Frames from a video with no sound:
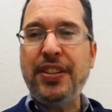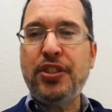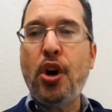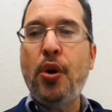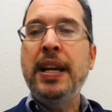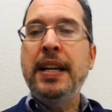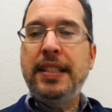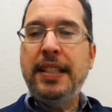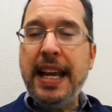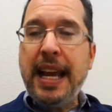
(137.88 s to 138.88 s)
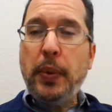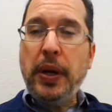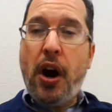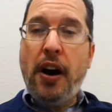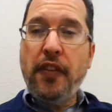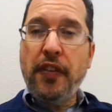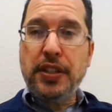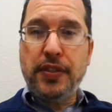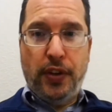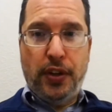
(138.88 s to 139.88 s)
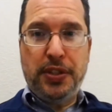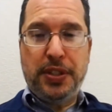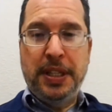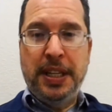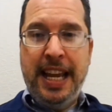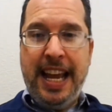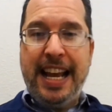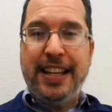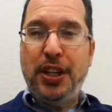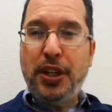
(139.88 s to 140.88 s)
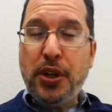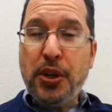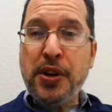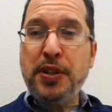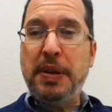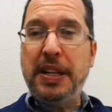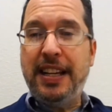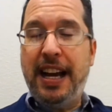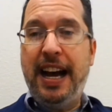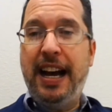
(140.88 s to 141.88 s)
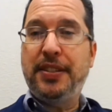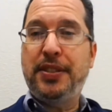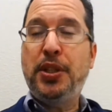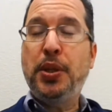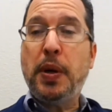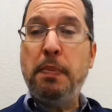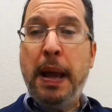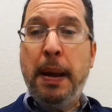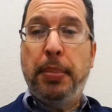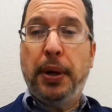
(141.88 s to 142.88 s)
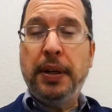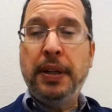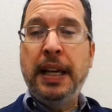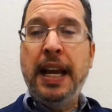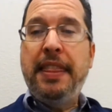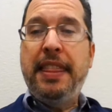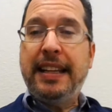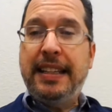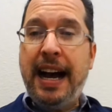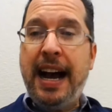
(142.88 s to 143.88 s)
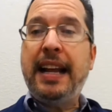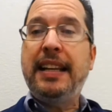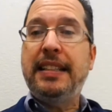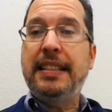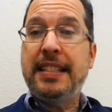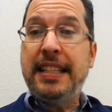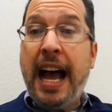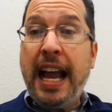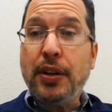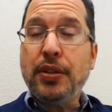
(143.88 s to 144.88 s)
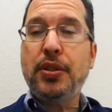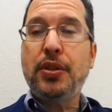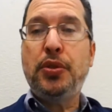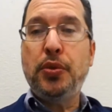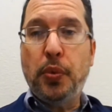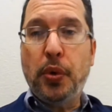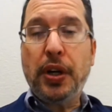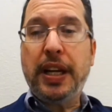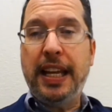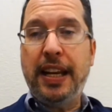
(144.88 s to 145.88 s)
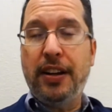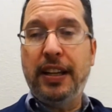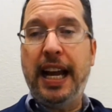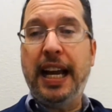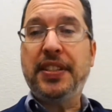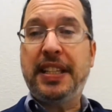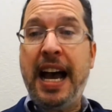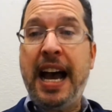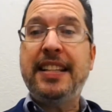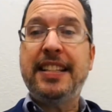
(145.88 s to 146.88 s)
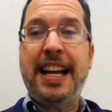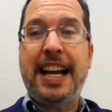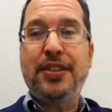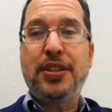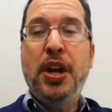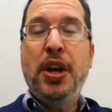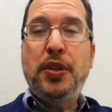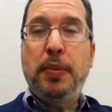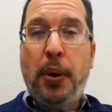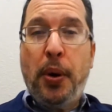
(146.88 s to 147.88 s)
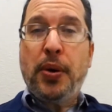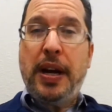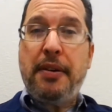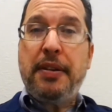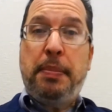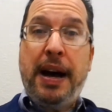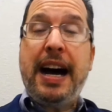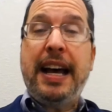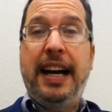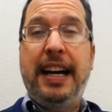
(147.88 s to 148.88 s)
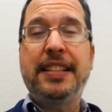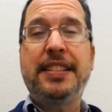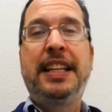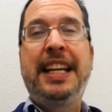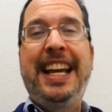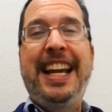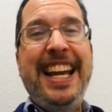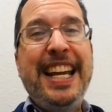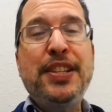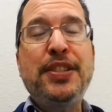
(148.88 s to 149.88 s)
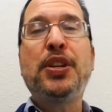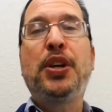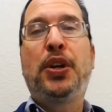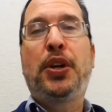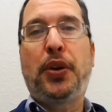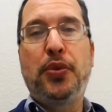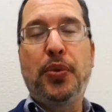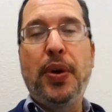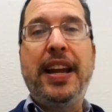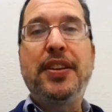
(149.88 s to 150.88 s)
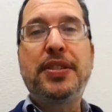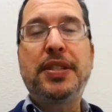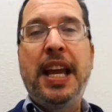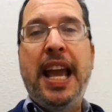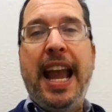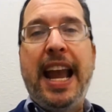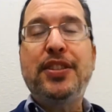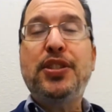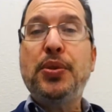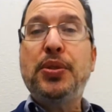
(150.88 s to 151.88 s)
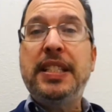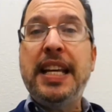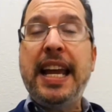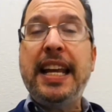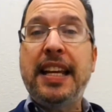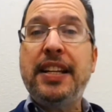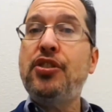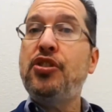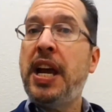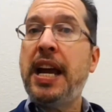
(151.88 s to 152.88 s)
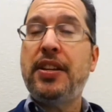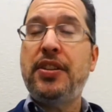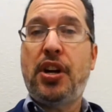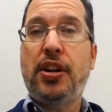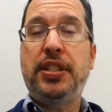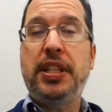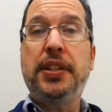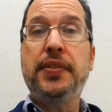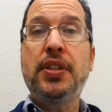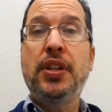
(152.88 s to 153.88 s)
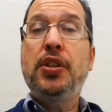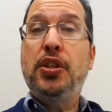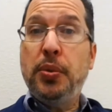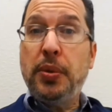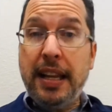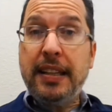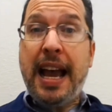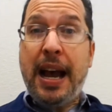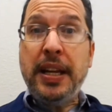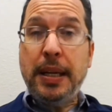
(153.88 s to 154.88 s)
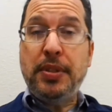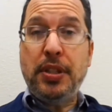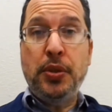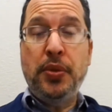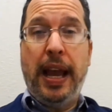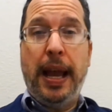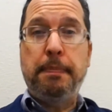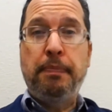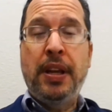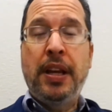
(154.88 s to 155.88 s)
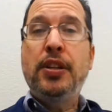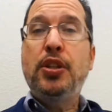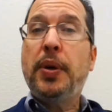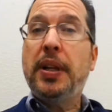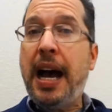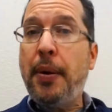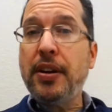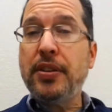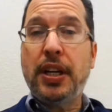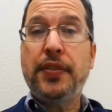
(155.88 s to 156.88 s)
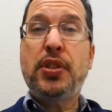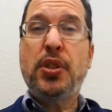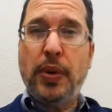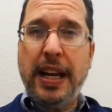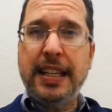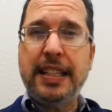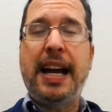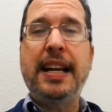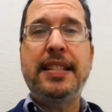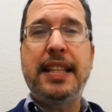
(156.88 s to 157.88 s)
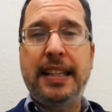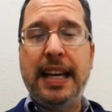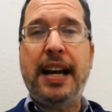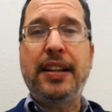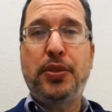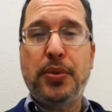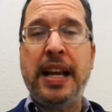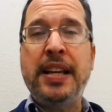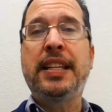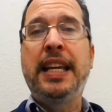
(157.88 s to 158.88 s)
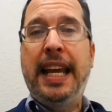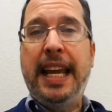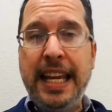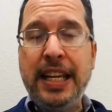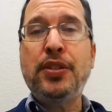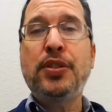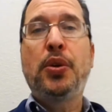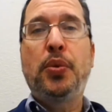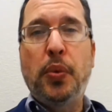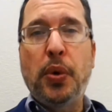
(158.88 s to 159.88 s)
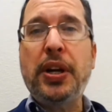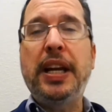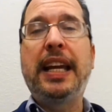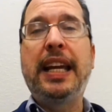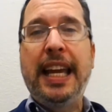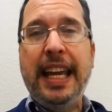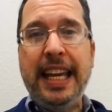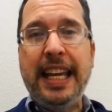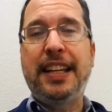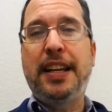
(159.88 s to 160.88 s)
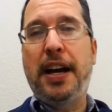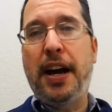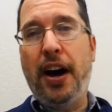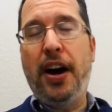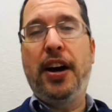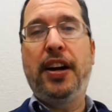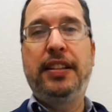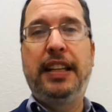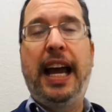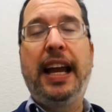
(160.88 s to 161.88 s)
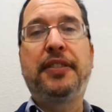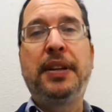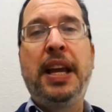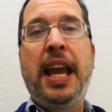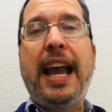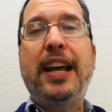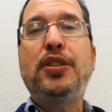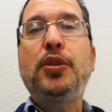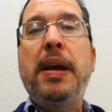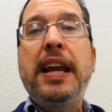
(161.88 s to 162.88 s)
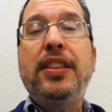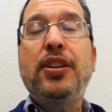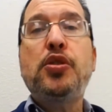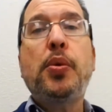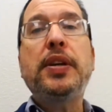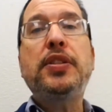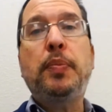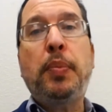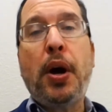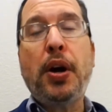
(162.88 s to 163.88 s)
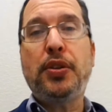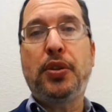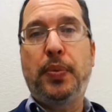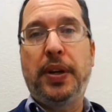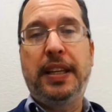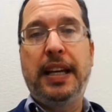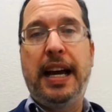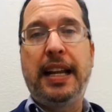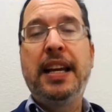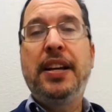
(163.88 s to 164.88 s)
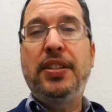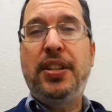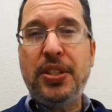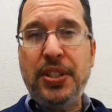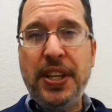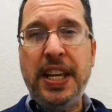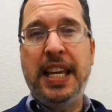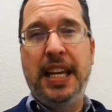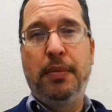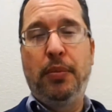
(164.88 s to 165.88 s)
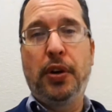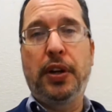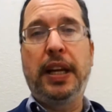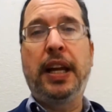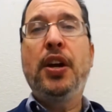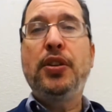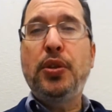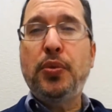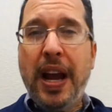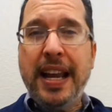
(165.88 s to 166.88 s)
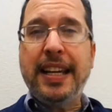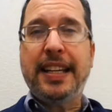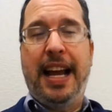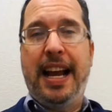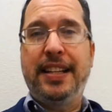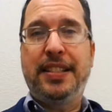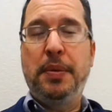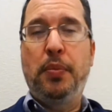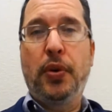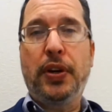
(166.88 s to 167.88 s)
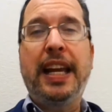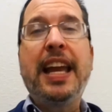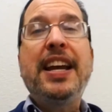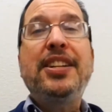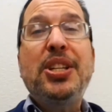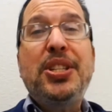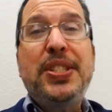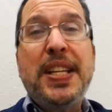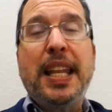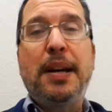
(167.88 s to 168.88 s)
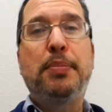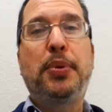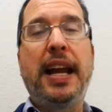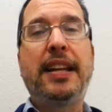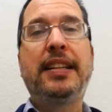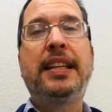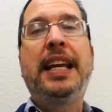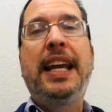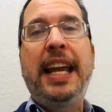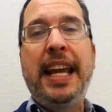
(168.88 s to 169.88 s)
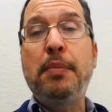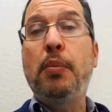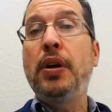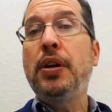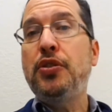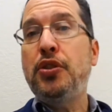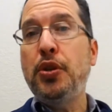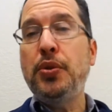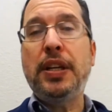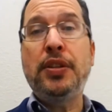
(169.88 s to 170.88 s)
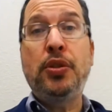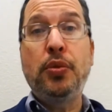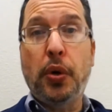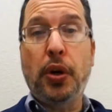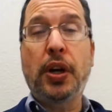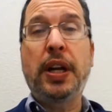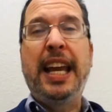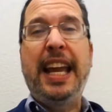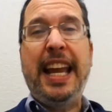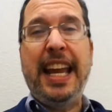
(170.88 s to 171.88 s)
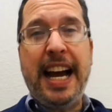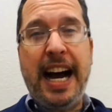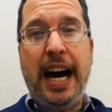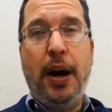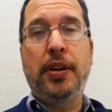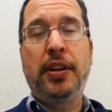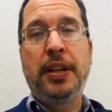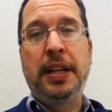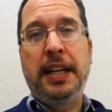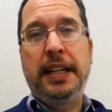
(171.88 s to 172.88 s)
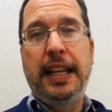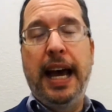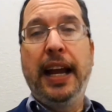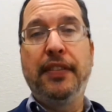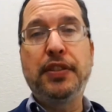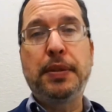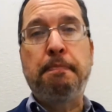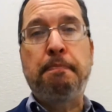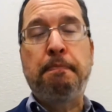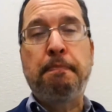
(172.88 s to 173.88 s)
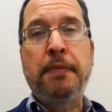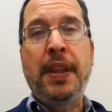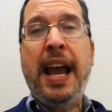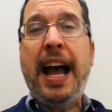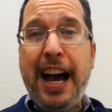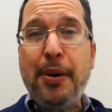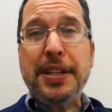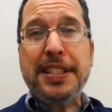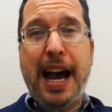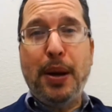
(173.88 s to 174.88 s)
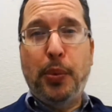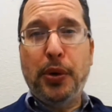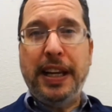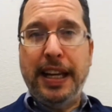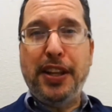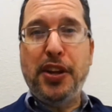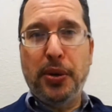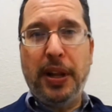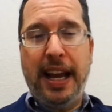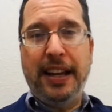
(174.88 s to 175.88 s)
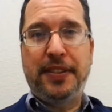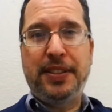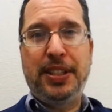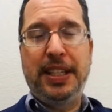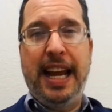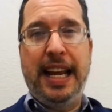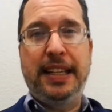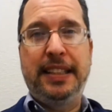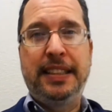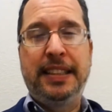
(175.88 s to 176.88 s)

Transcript: And so today we offer this verse as an encouragement to us to remember that God desires to work in our lives. God desires to pour out upon us His grace. And so today, let us challenge ourselves to allow Him to do that, to allow ourselves to recognize that God's grace is working in our life, and to make the choice to partner with God, to see Him working, to recognize Him working, to celebrate Him choosing to work in our lives. How is God working in your life today?